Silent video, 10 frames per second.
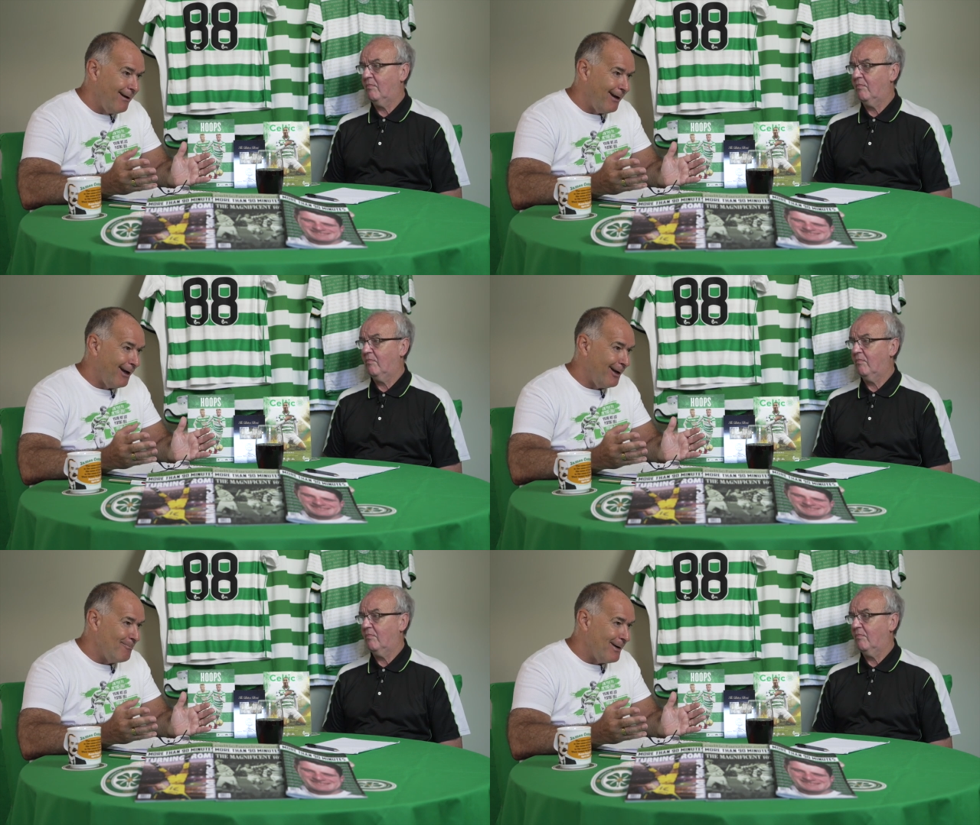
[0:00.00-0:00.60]

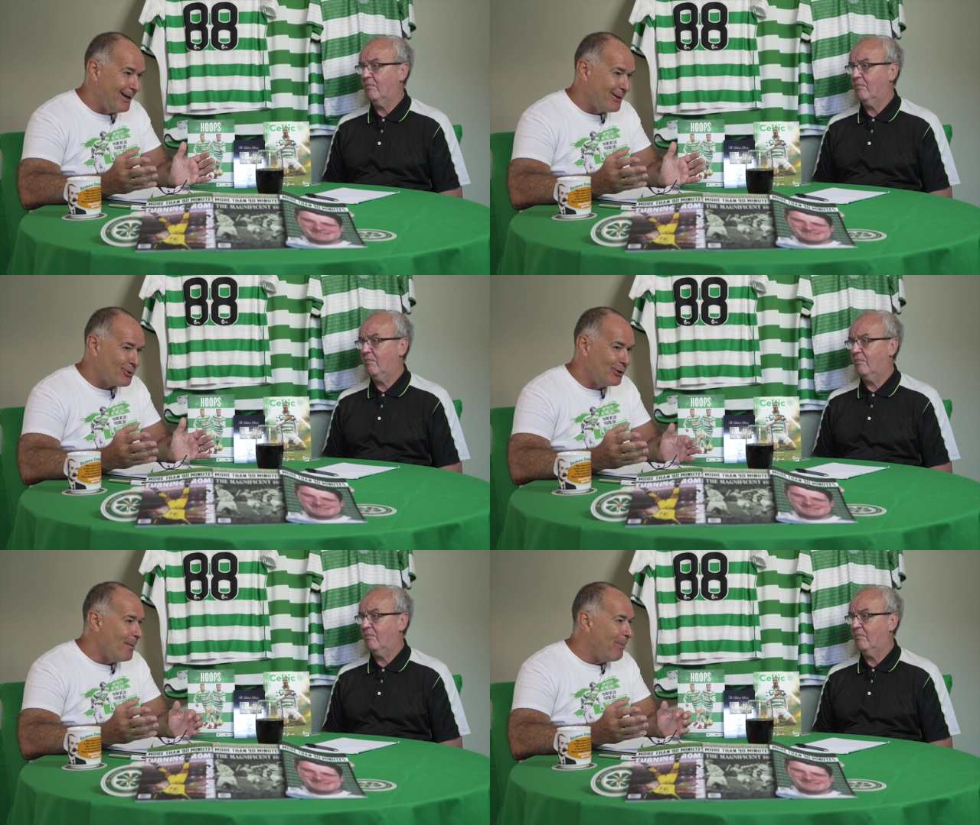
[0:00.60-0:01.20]
Speaker 1: um, and it's
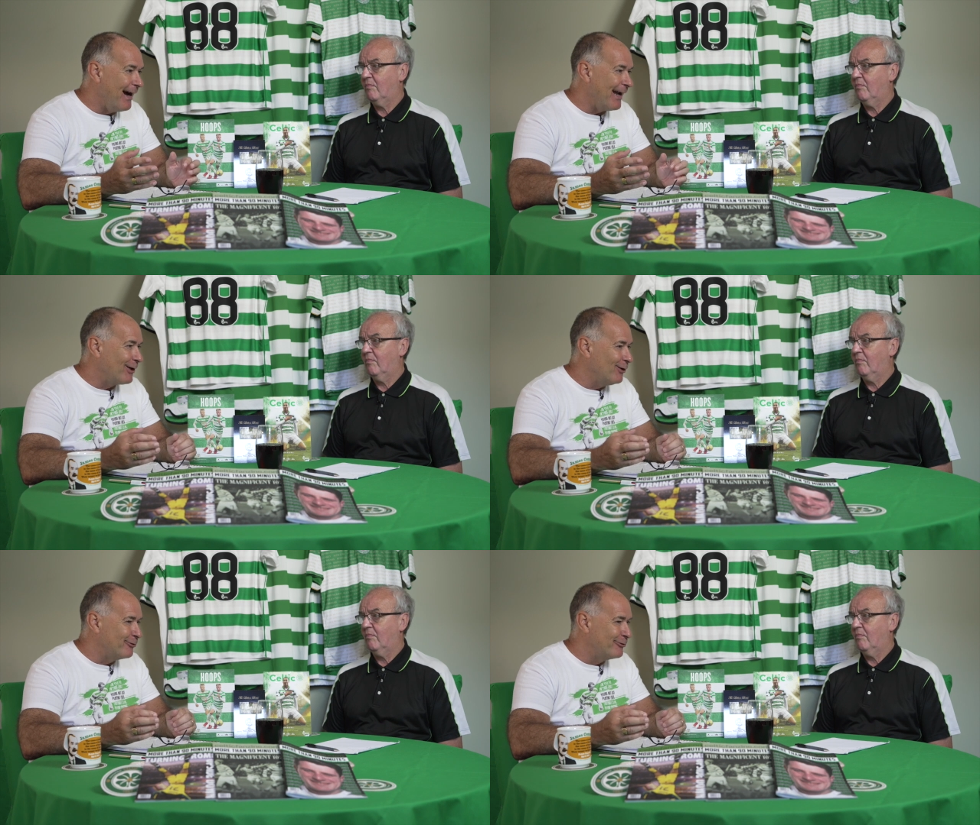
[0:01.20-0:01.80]
on the back
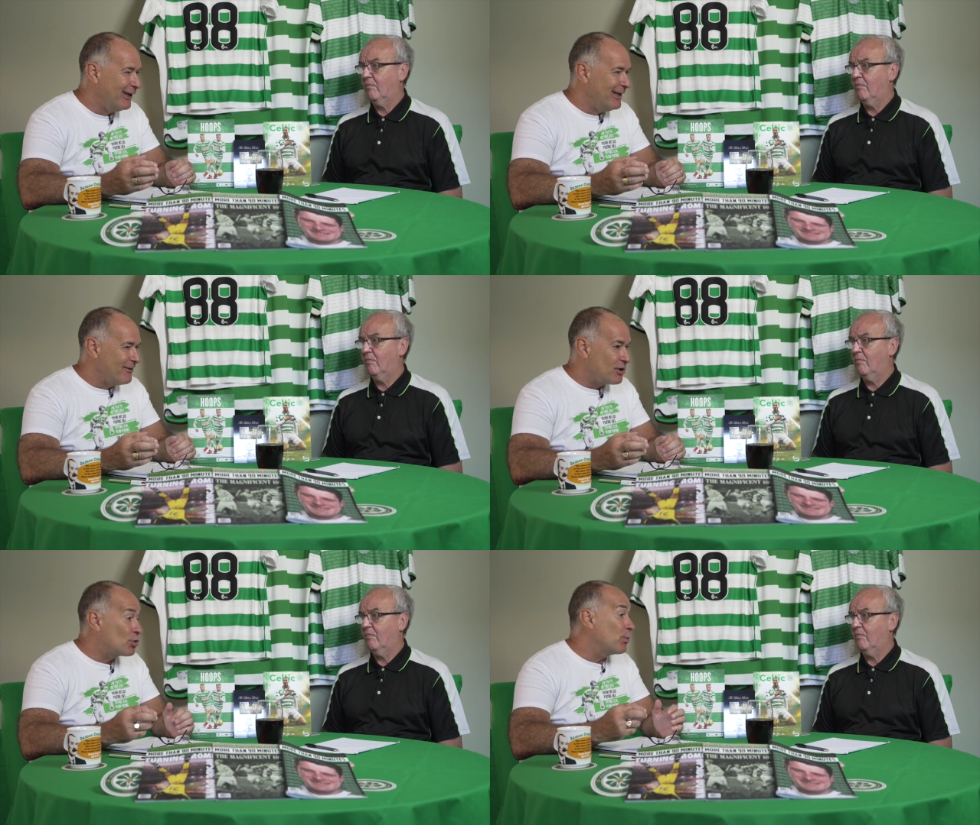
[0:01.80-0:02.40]
of
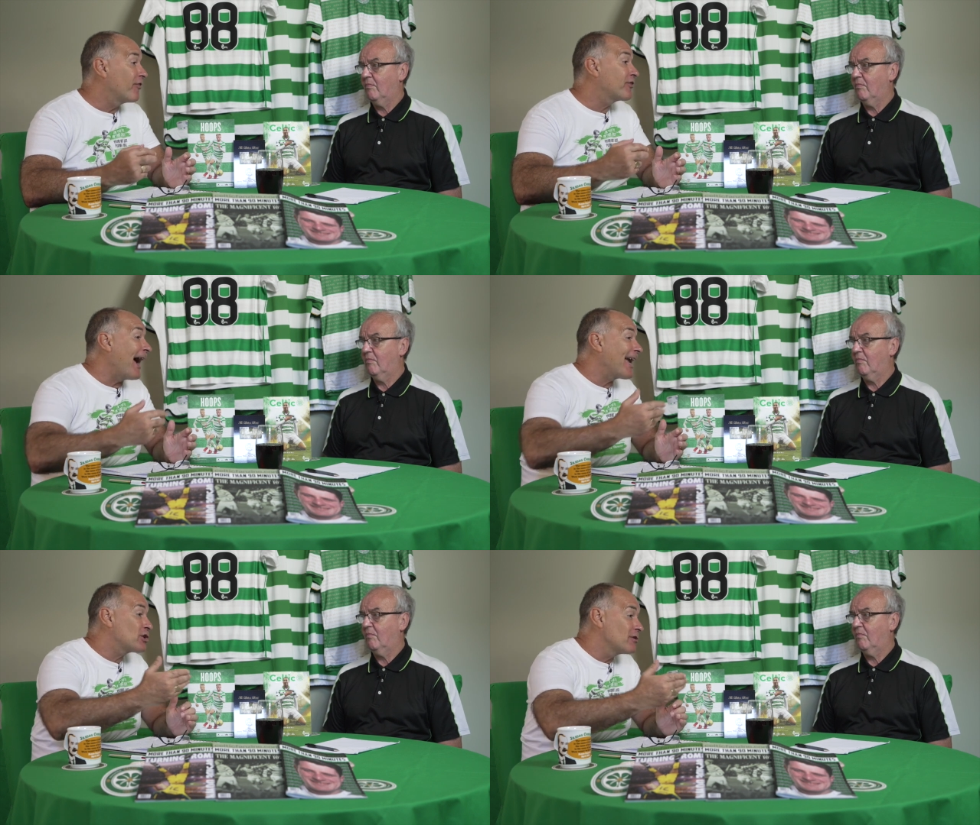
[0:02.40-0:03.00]
swift
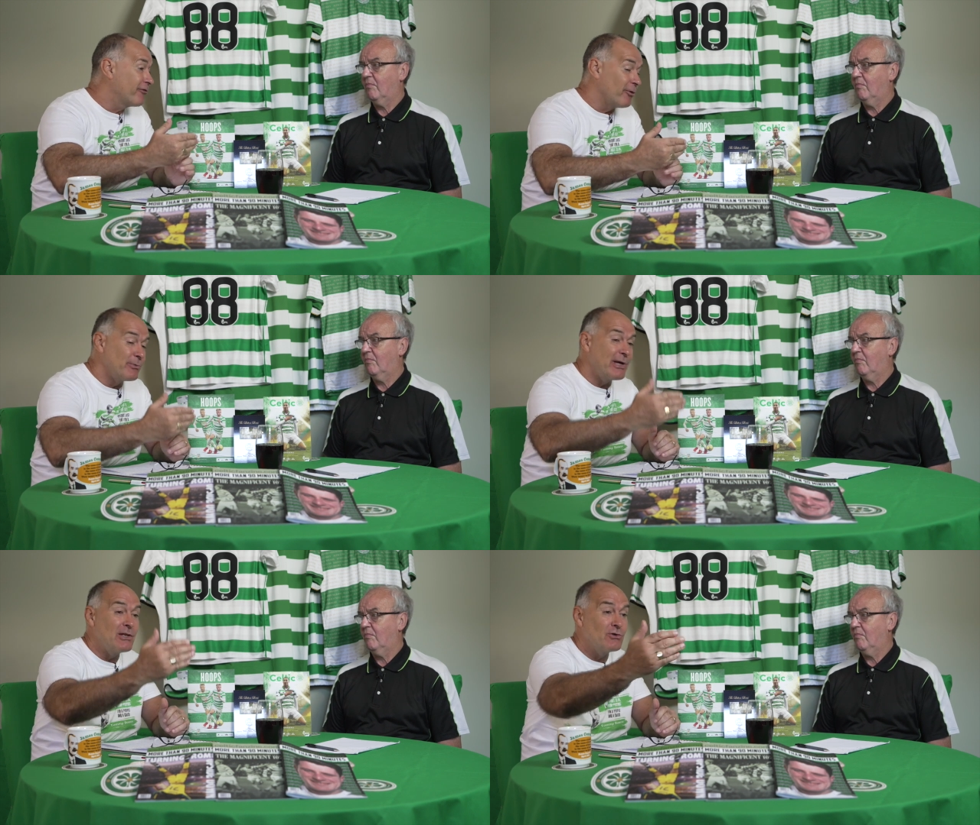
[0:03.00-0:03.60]
action from
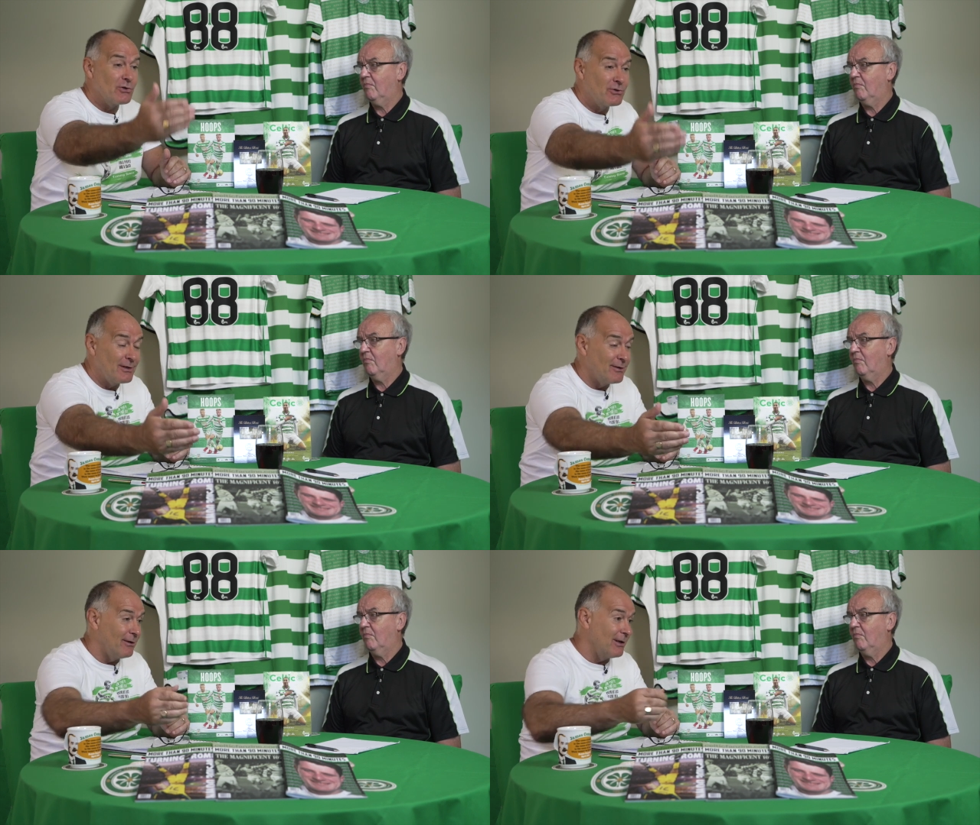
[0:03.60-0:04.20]
Rangers
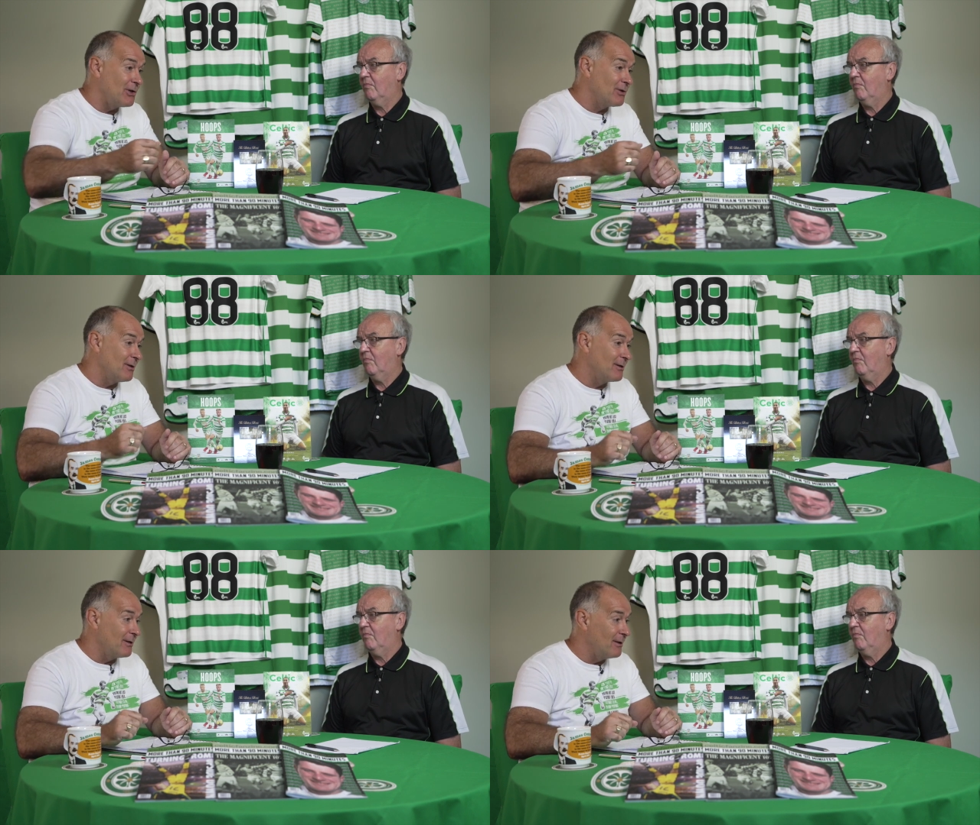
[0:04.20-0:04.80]
in relation
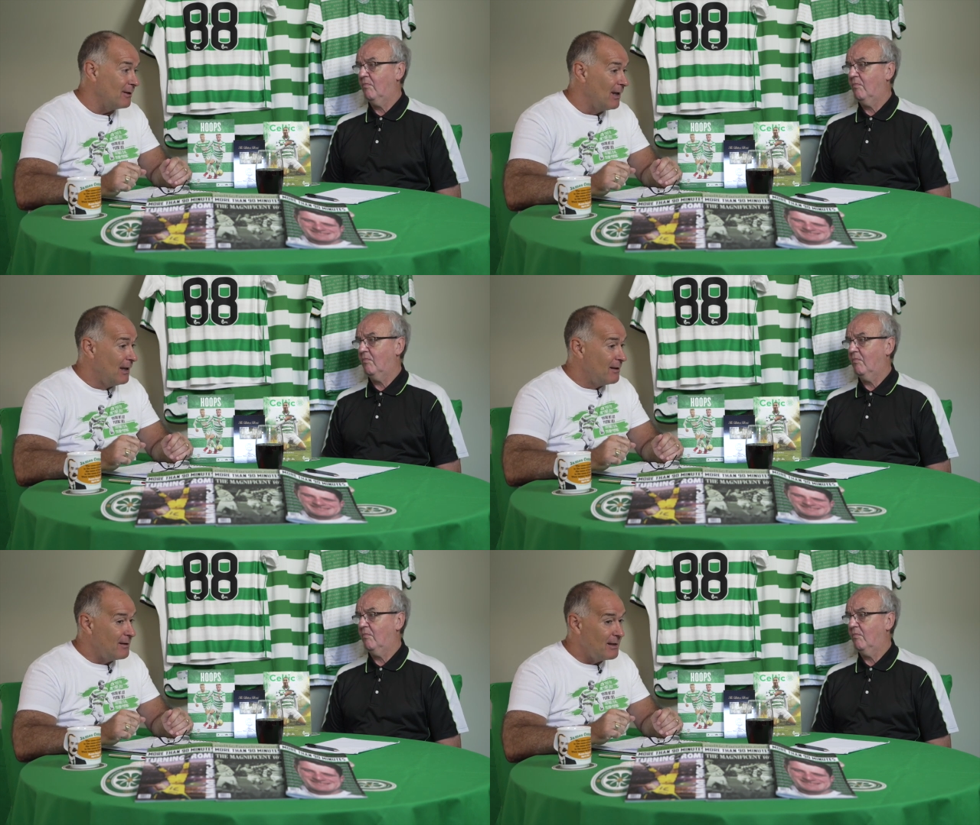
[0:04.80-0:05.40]
to
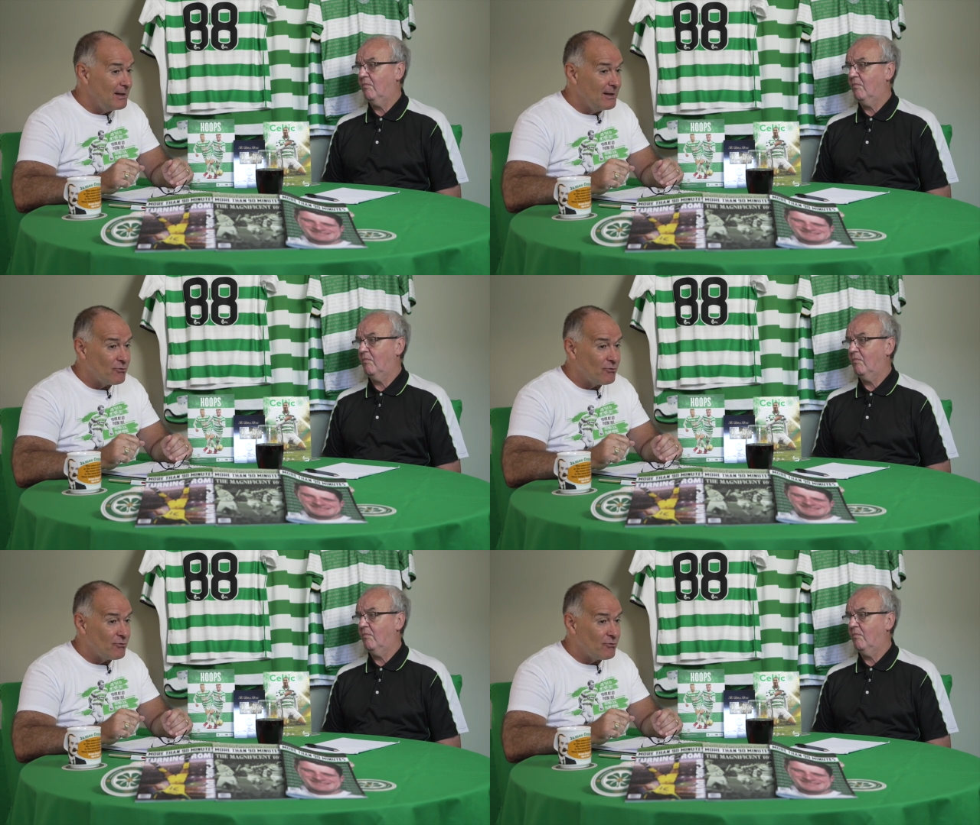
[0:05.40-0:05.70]
the